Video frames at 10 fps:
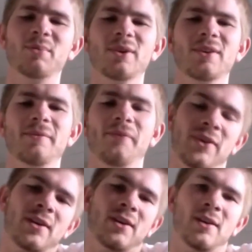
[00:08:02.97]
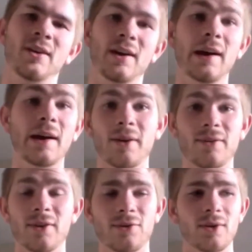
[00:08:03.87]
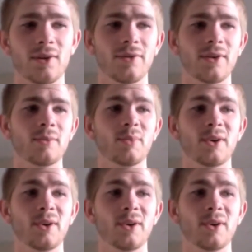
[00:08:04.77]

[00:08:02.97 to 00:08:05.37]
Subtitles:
but I don't have control of it.